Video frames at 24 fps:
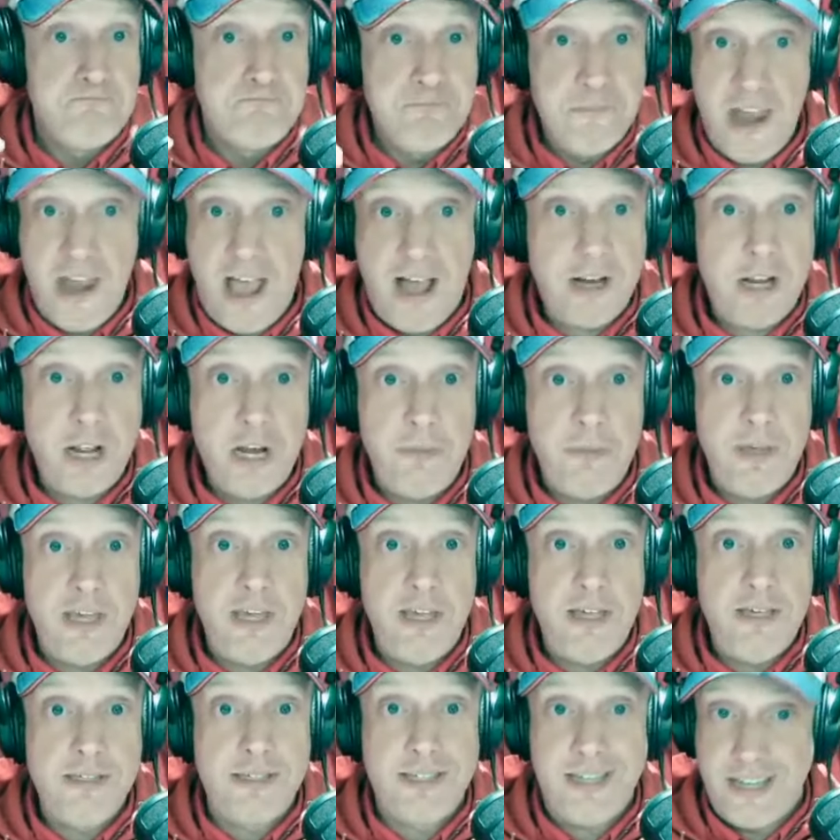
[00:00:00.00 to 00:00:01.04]
Not going to be
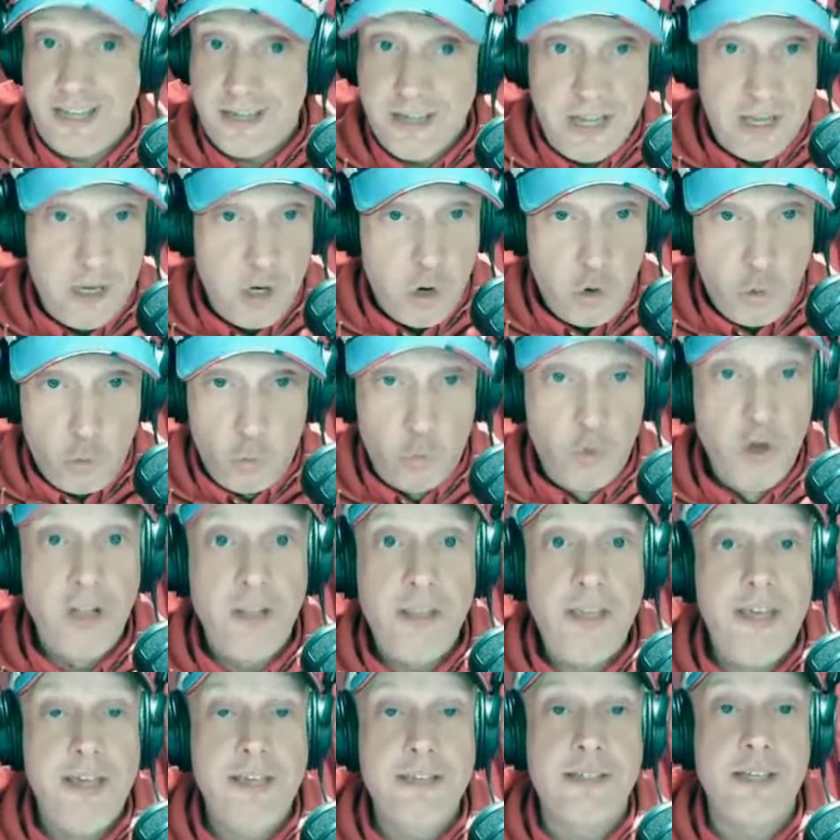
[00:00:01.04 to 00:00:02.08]
easy.
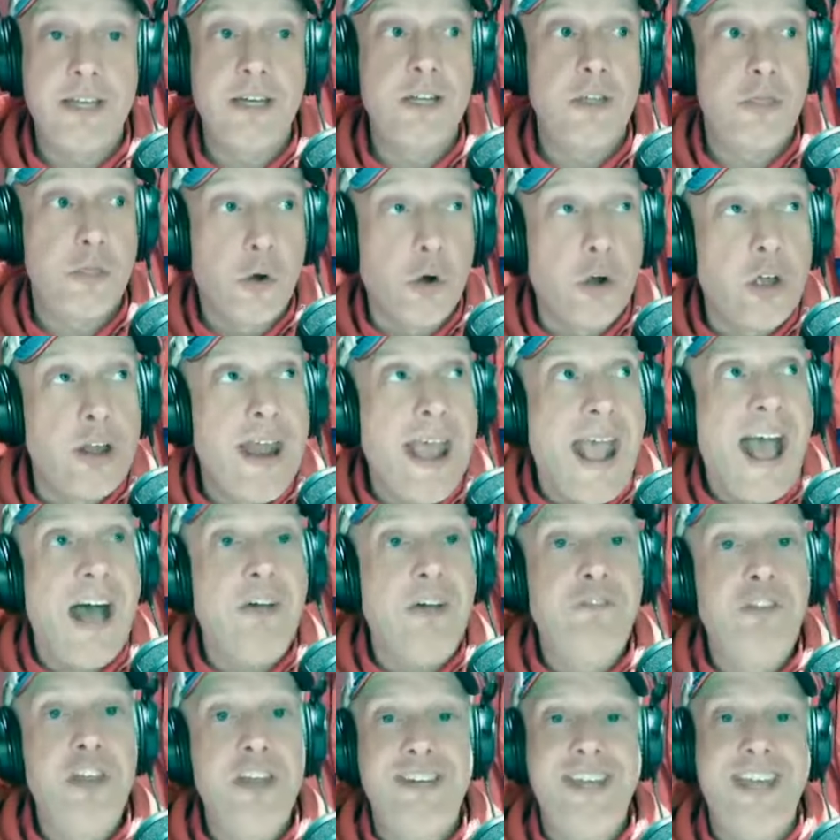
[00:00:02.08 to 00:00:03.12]
Really isn't. They're going to
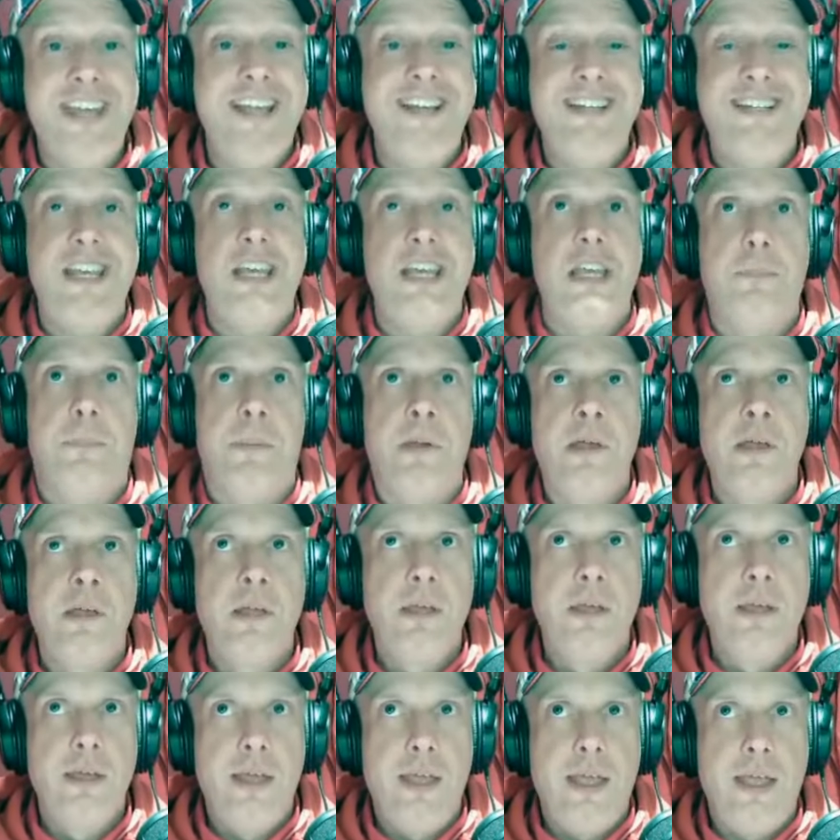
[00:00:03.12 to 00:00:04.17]
have to dig deep
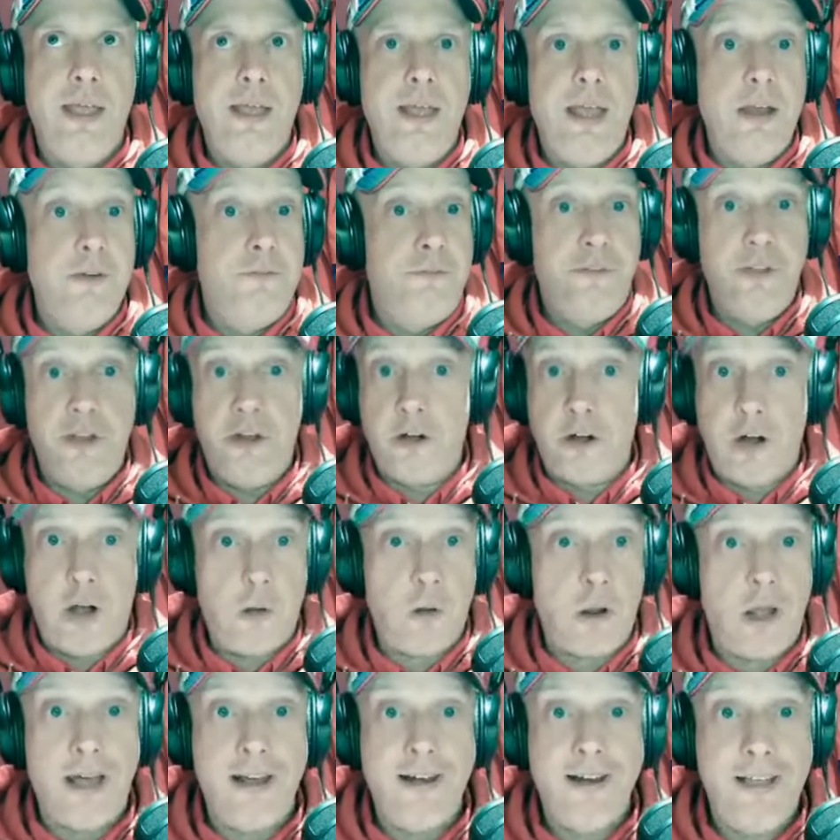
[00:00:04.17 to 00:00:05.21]
and figure
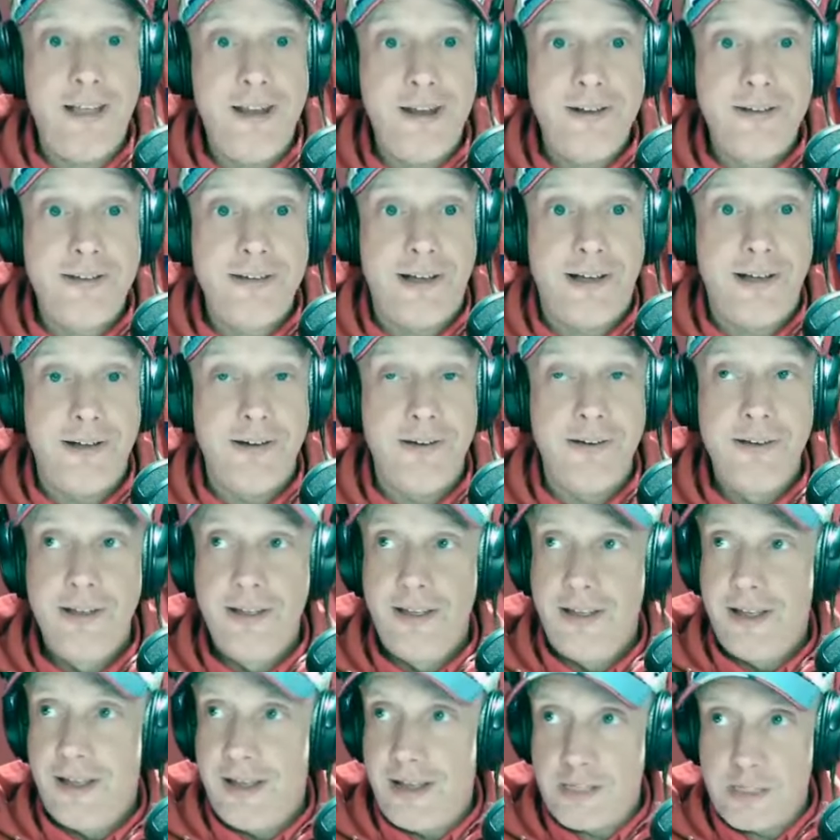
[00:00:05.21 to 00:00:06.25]
out how to get it done.
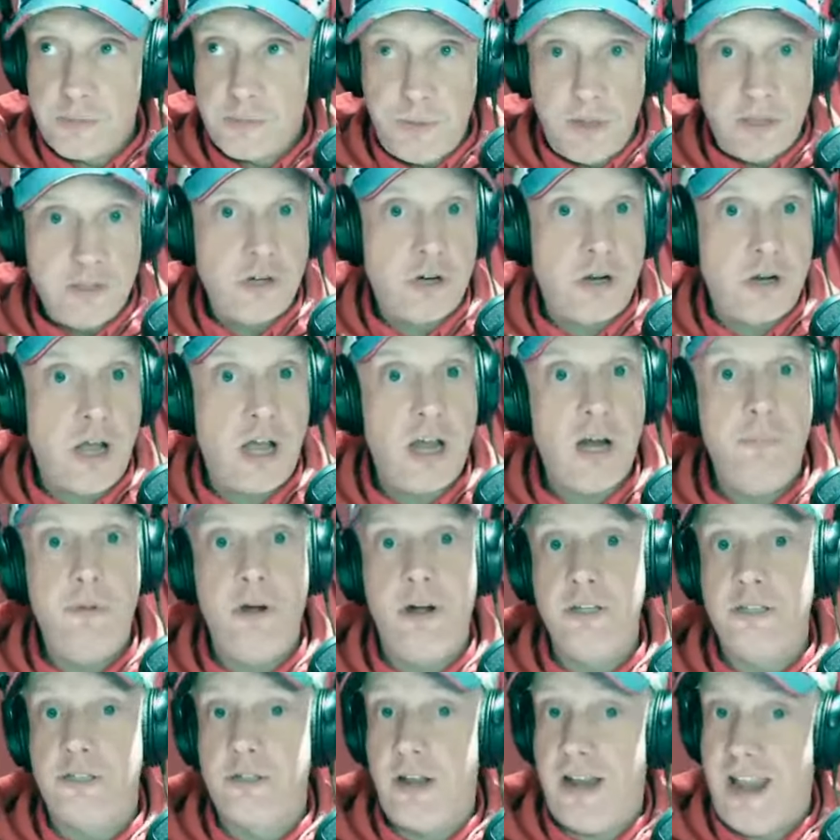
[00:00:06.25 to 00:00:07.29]
Spencer
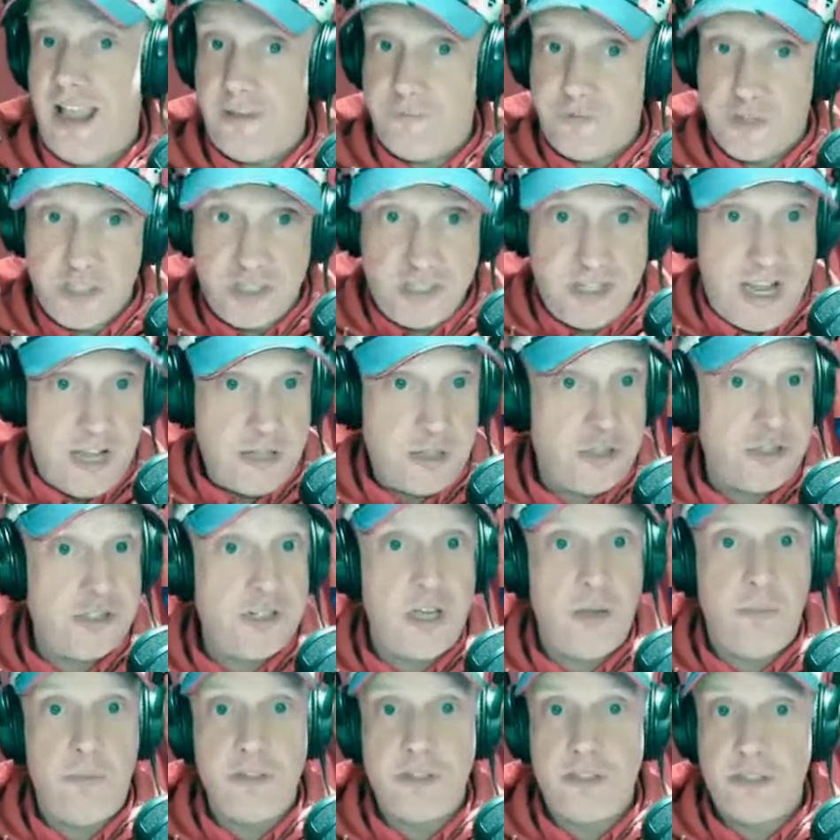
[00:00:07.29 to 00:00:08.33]
Carbery is going to have to sketch
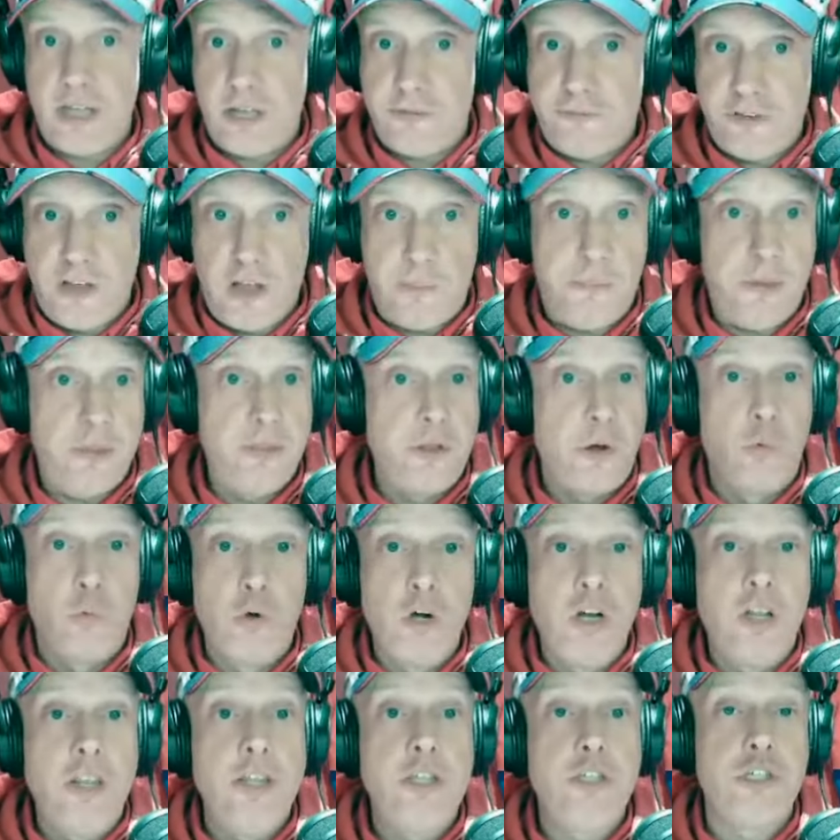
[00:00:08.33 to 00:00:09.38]
stuff up, and they're
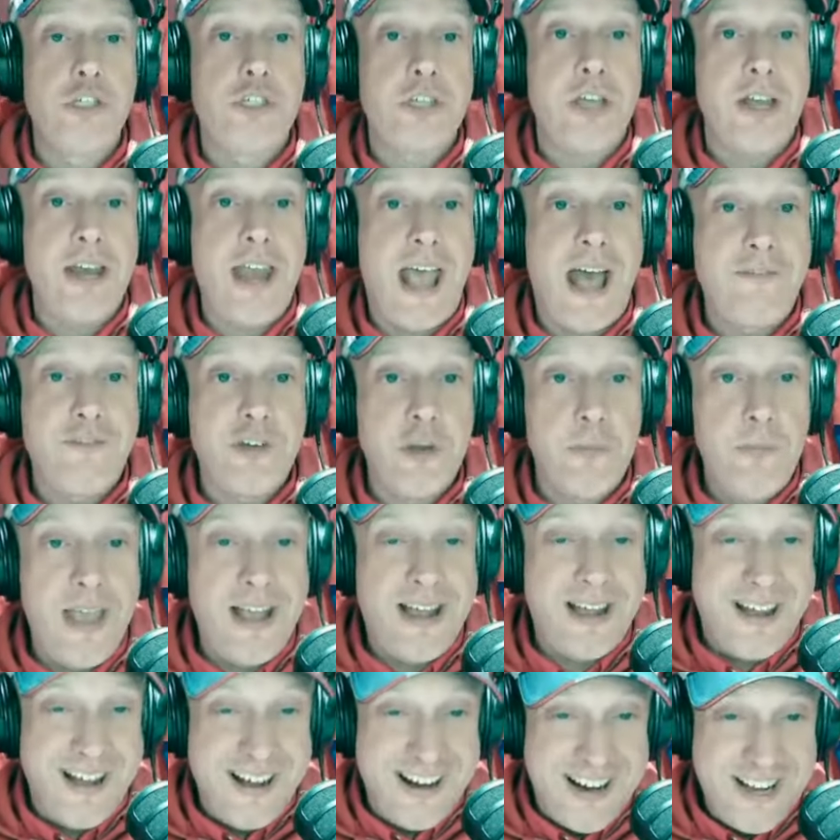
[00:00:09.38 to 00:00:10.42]
really just going to have to
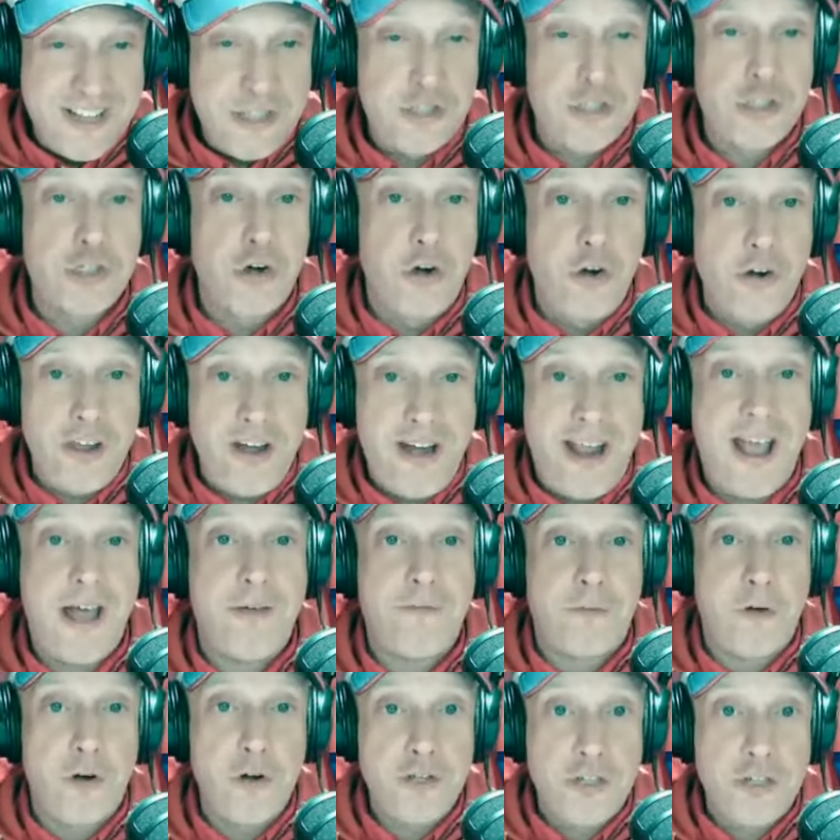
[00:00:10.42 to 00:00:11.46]
make a concerted
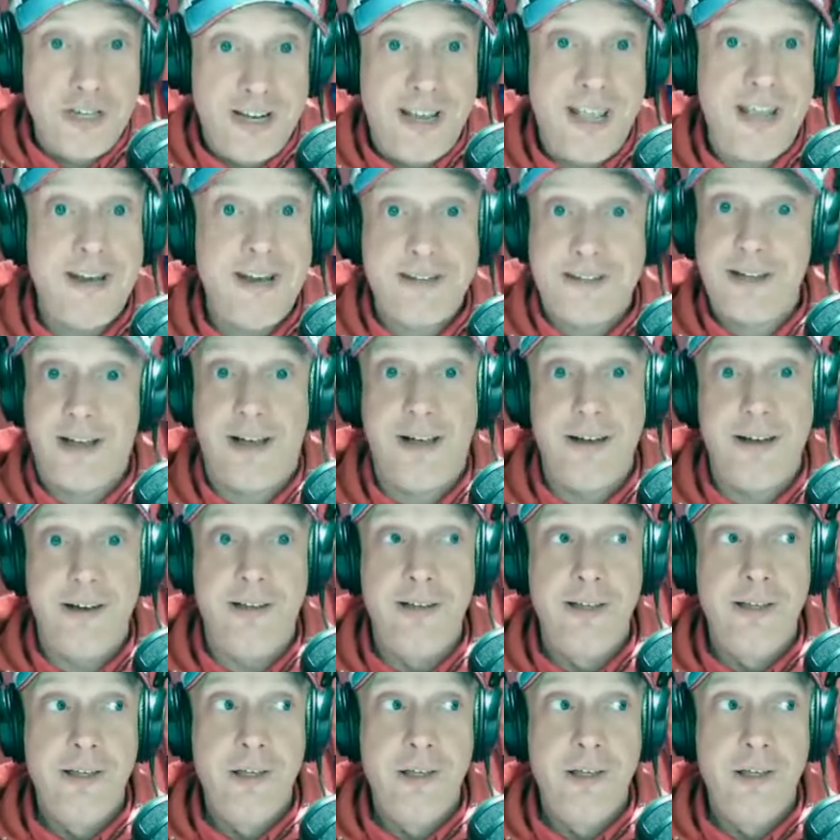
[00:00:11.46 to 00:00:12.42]
effort to get it done.